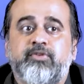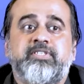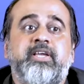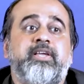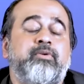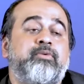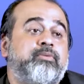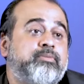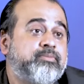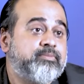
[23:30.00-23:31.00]
You say
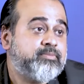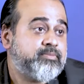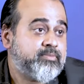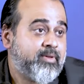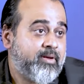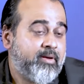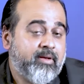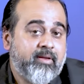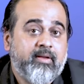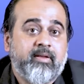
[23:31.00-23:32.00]
you
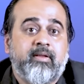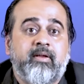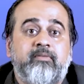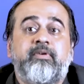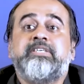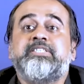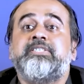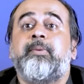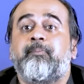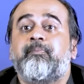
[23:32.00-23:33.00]

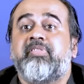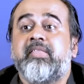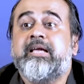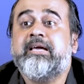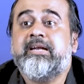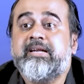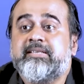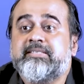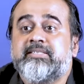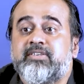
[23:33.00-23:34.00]
worship
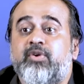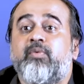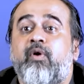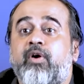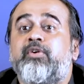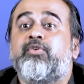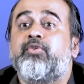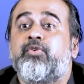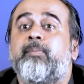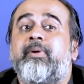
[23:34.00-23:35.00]
sacredness. Do you
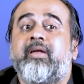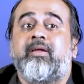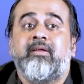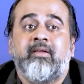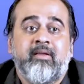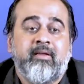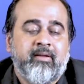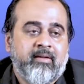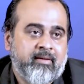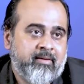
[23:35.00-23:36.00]
want to be
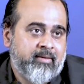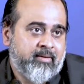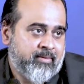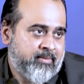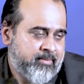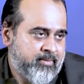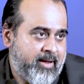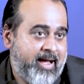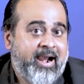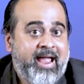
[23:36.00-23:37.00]

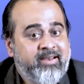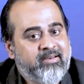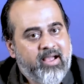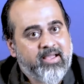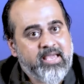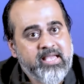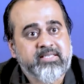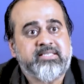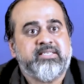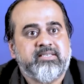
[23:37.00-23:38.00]
aligned
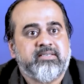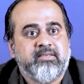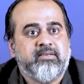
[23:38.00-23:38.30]
against